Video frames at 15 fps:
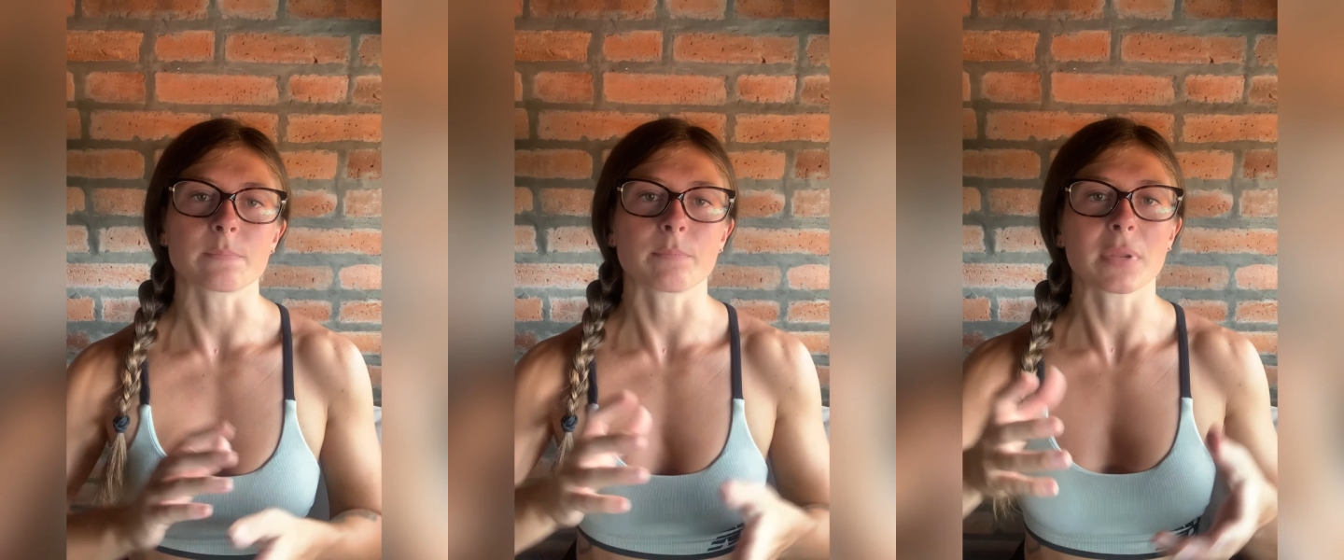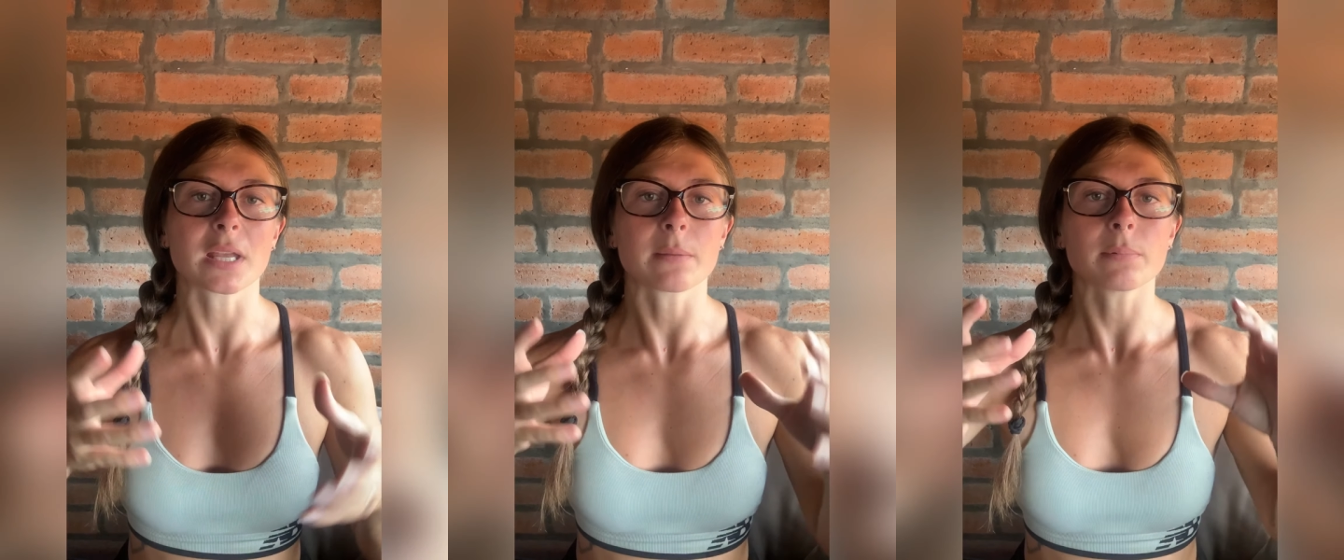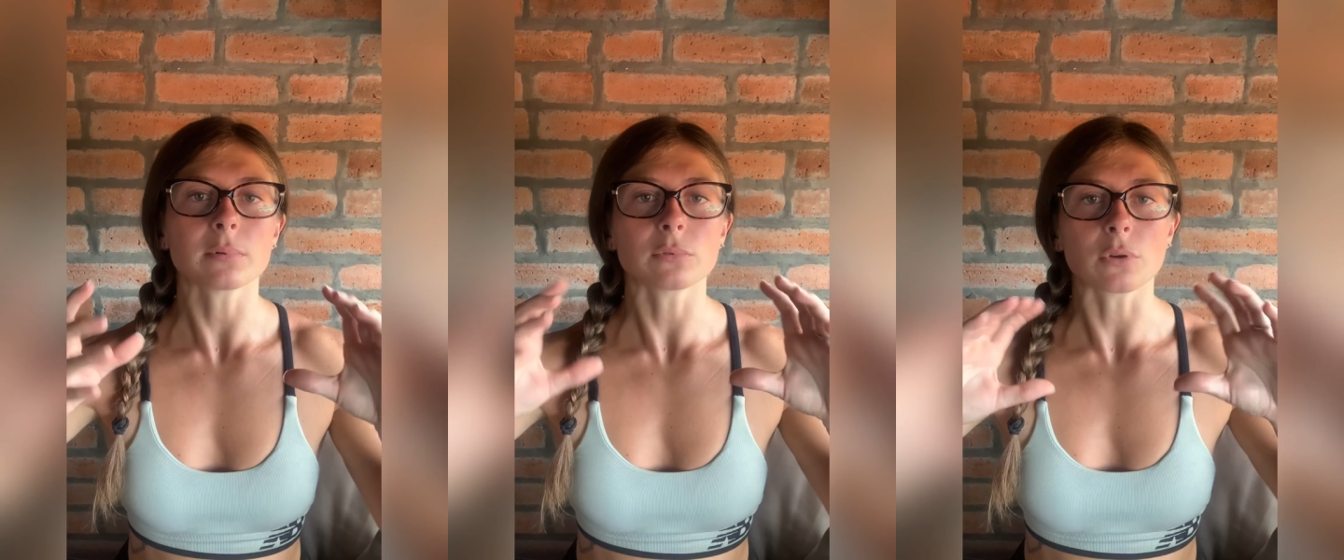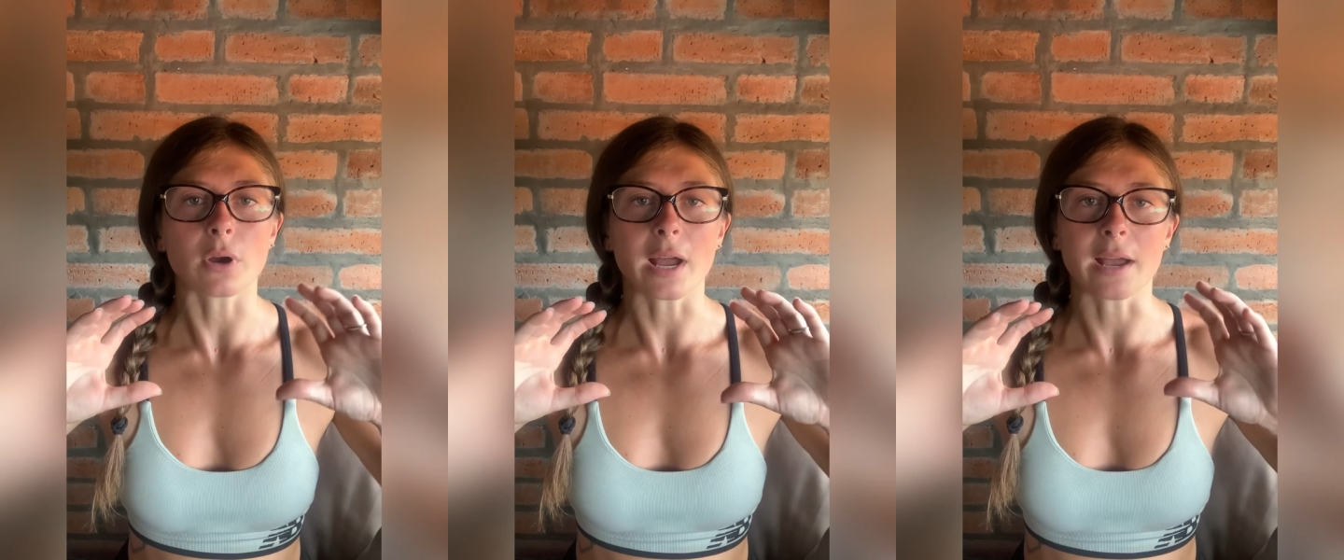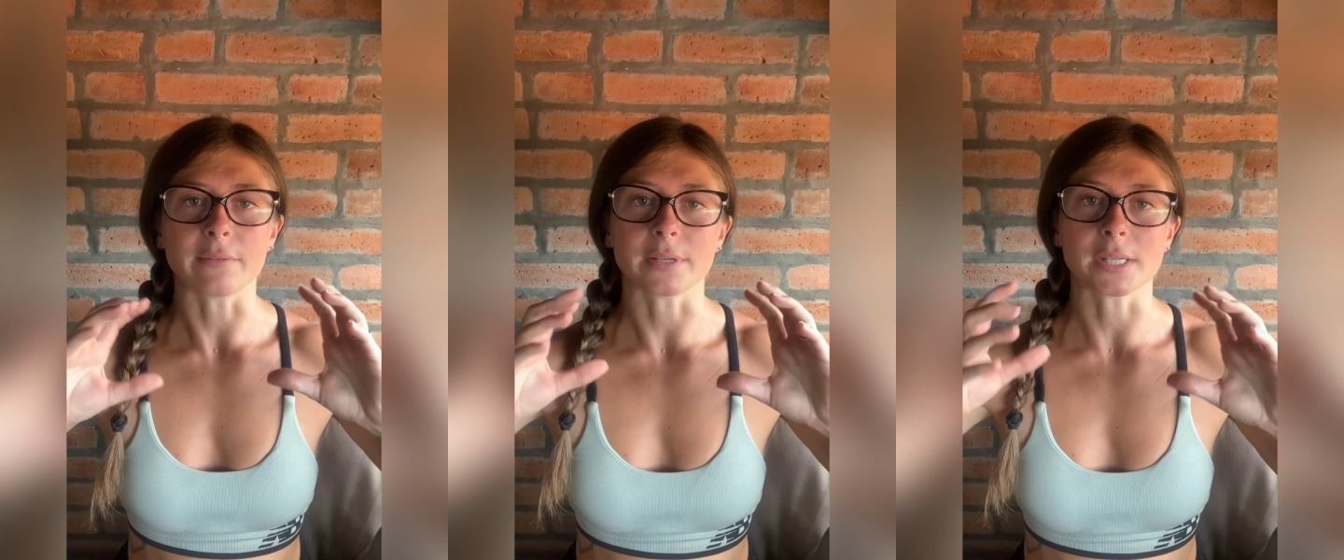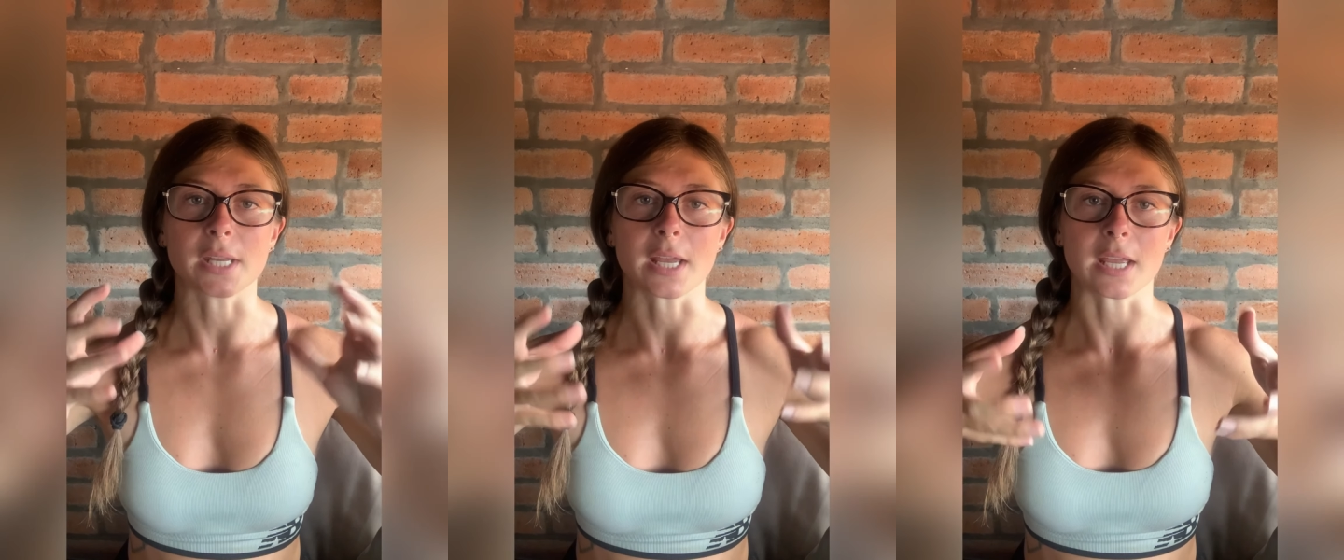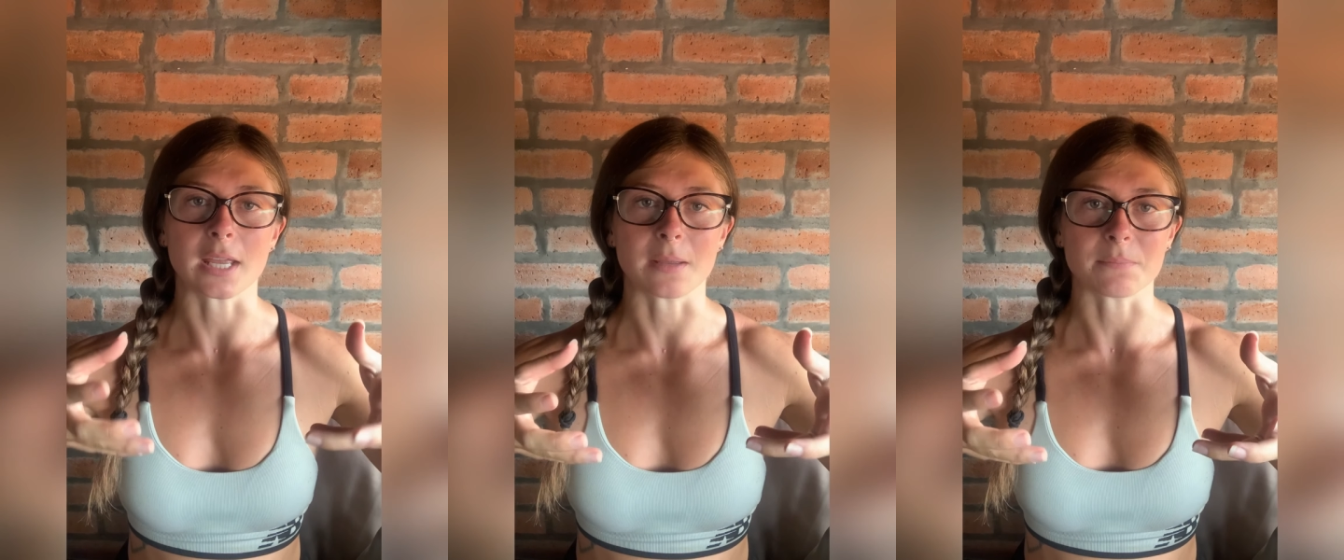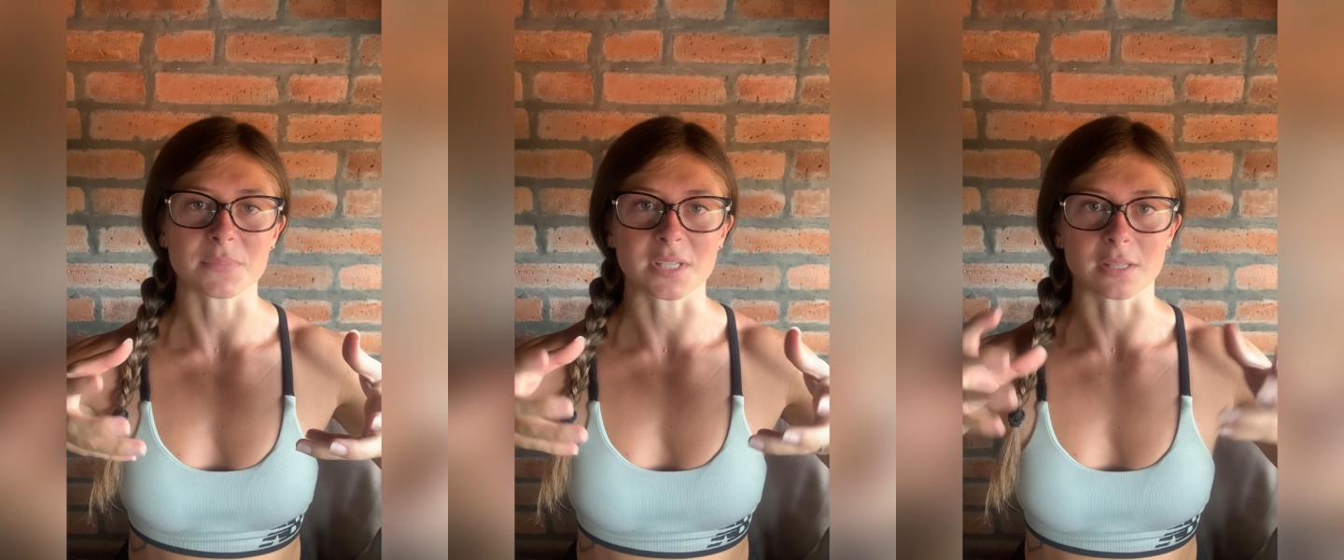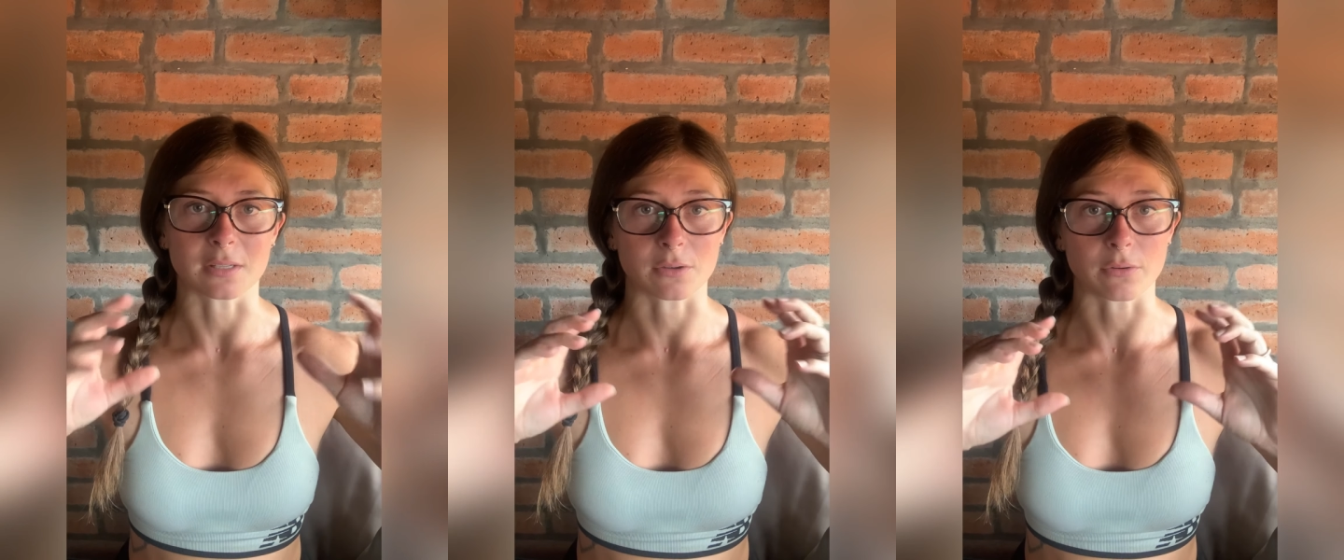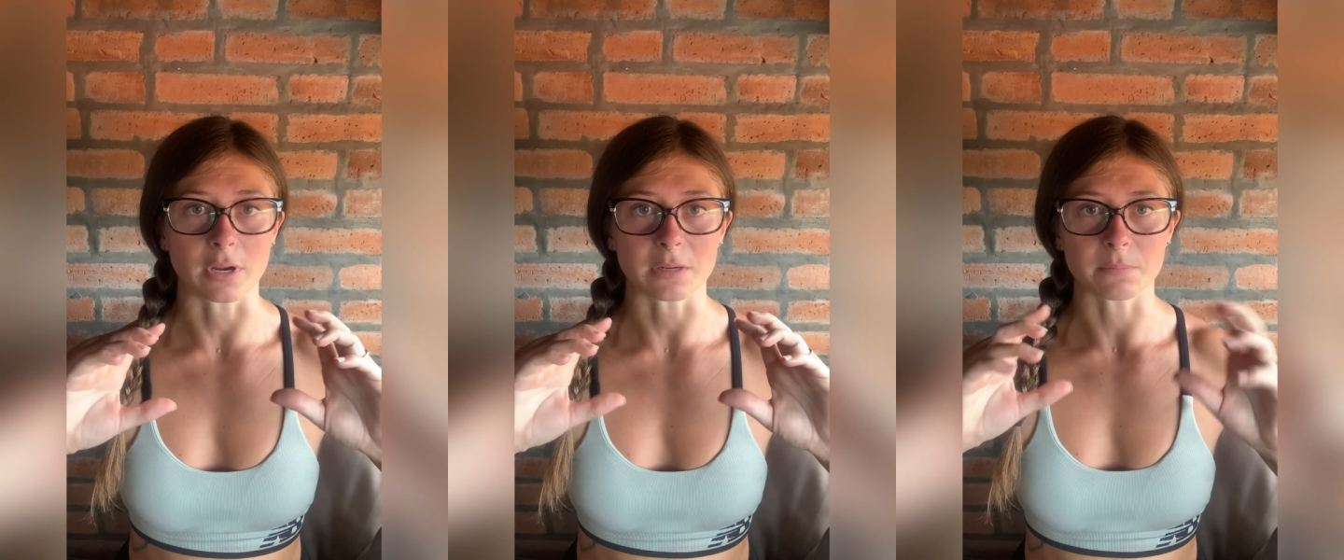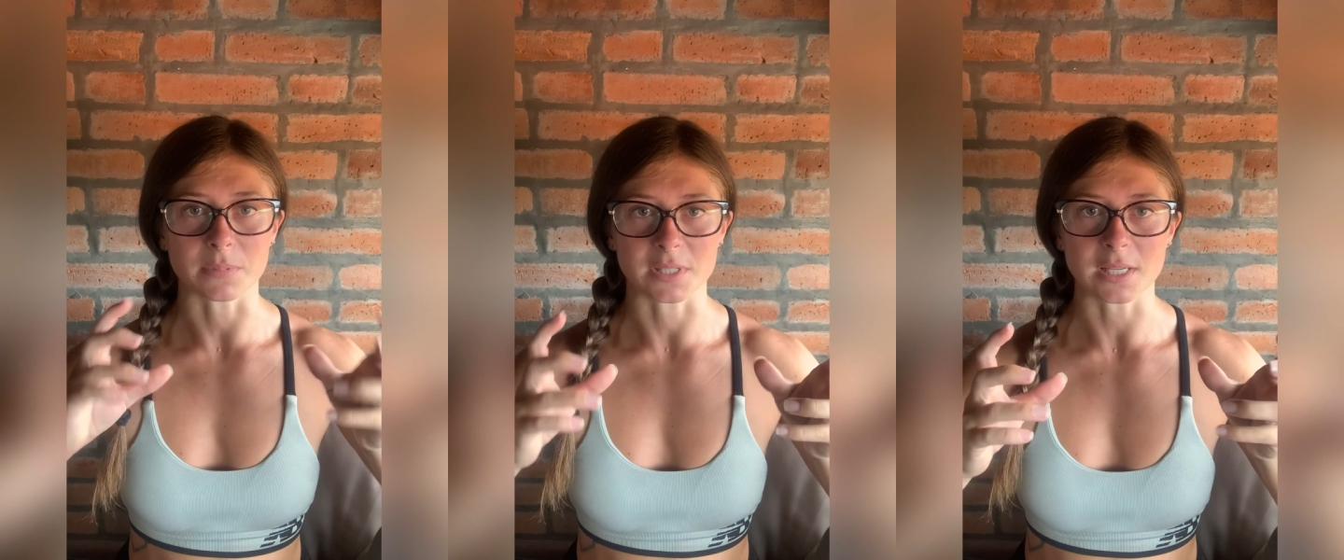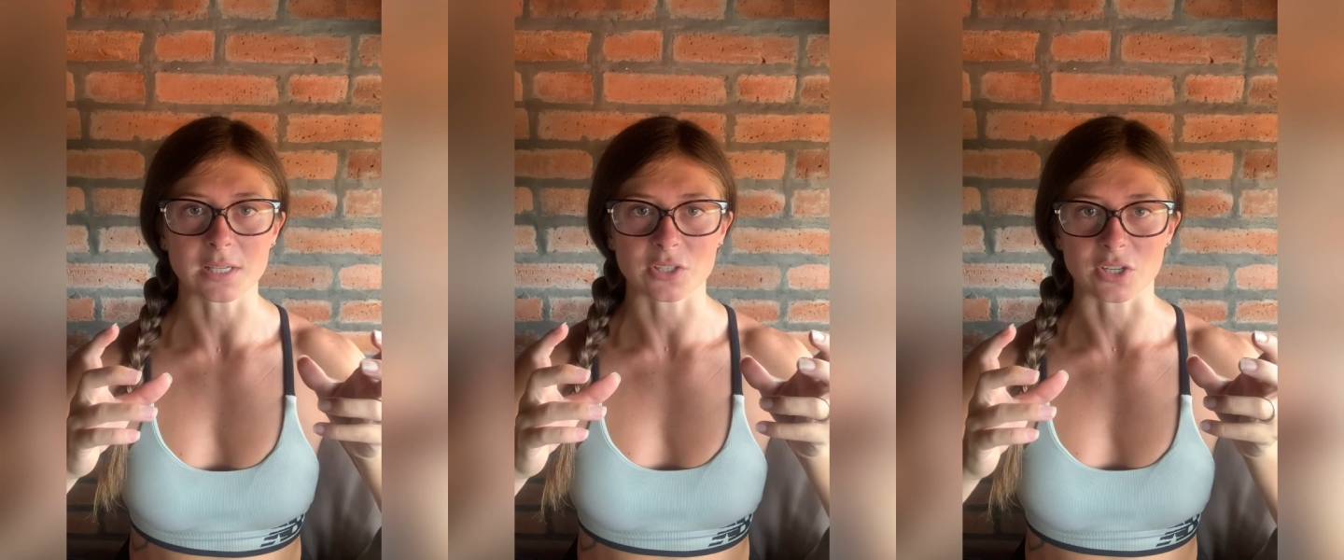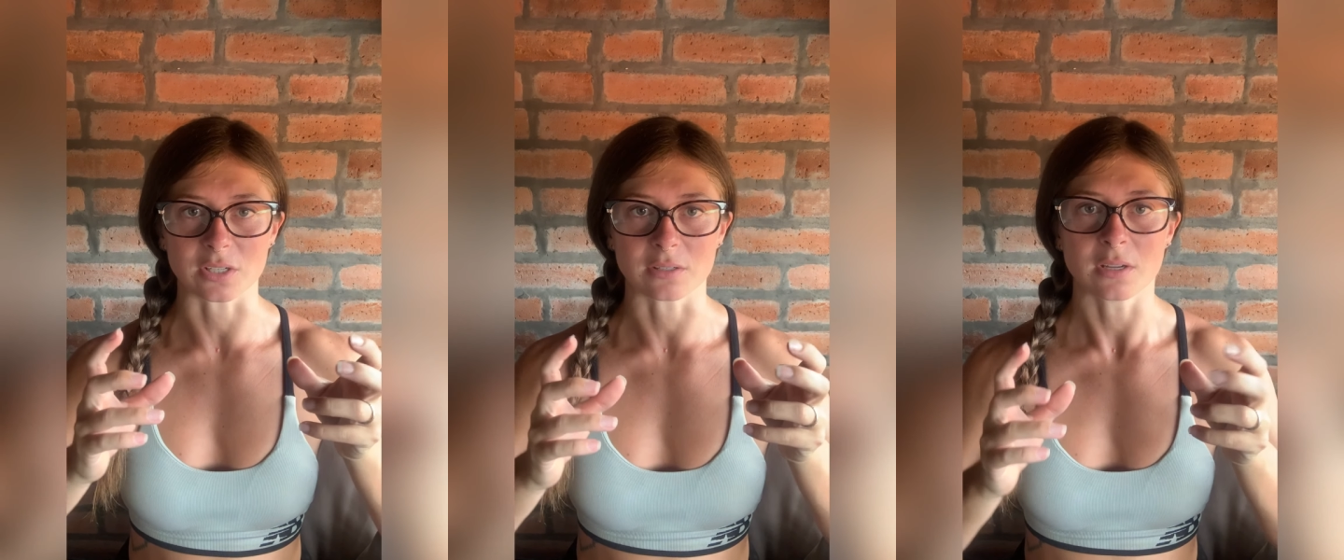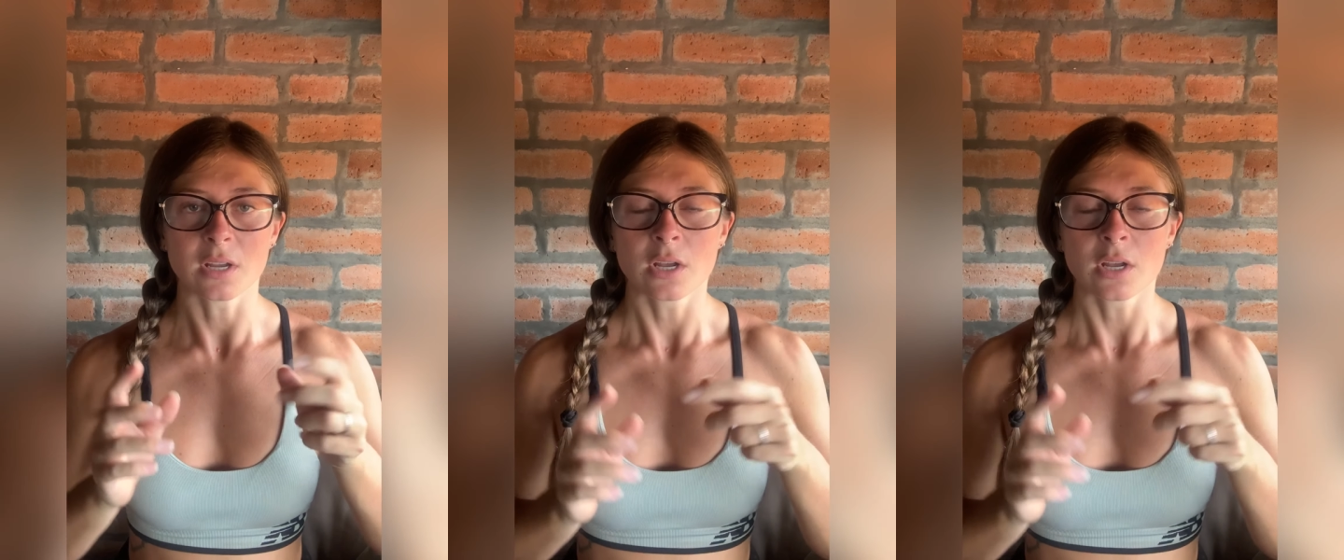people not having their hips in the correct position.